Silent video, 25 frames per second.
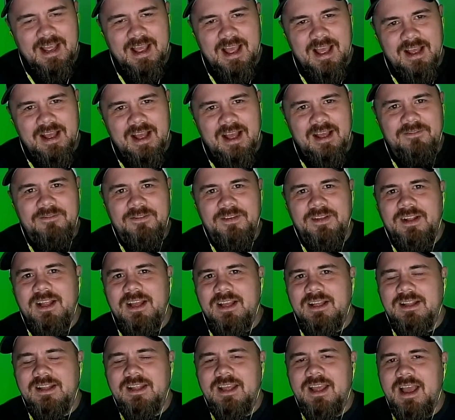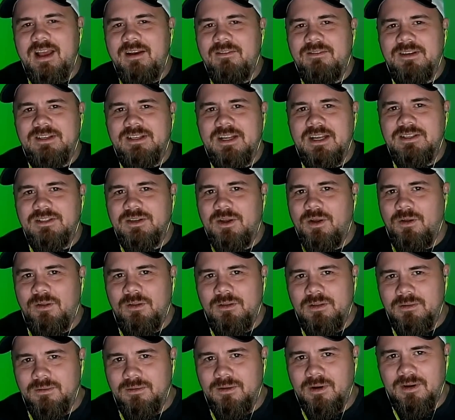I feel like they advertise
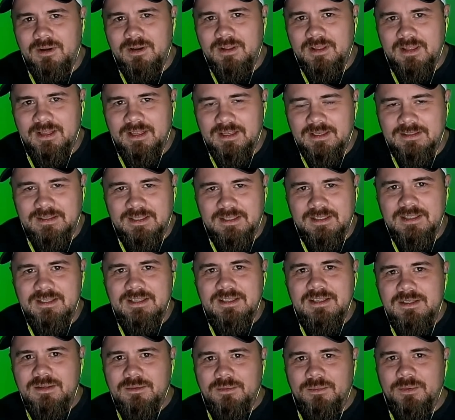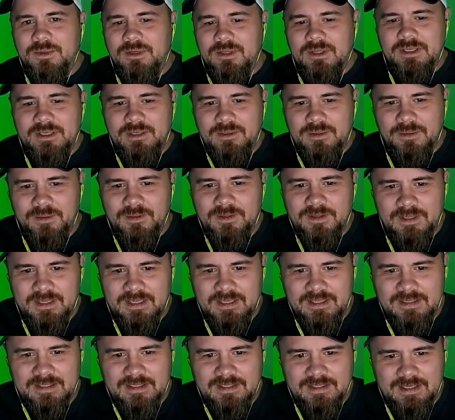all the wrong things. Like, this is a really cool
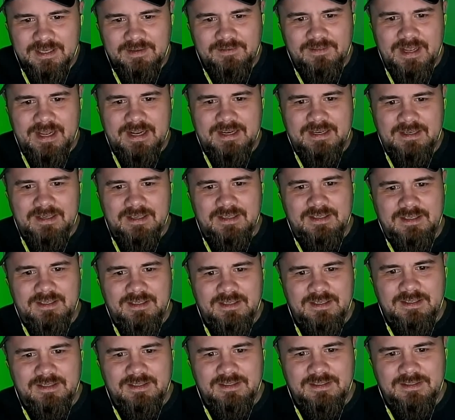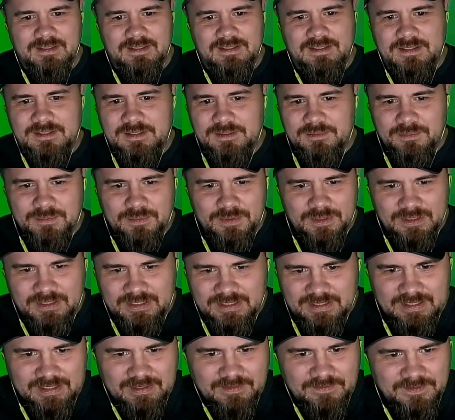thing that they've added in here. This is a
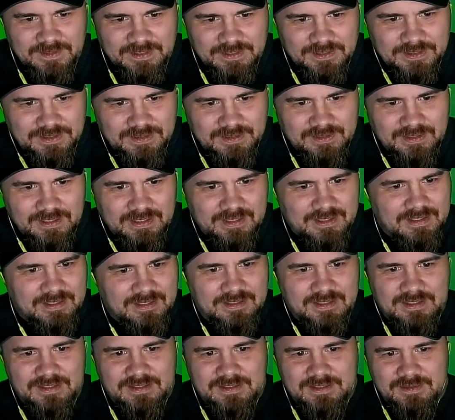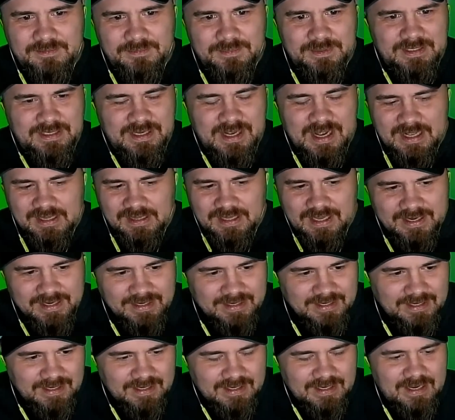really neat feature. I think they should be
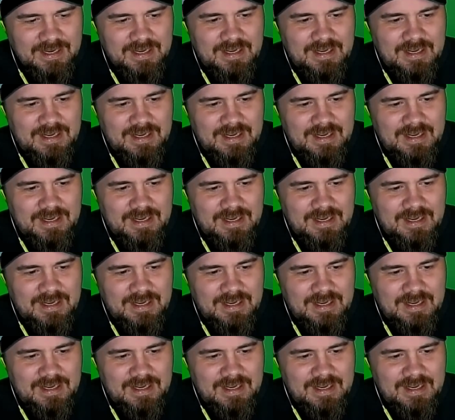highlighting it.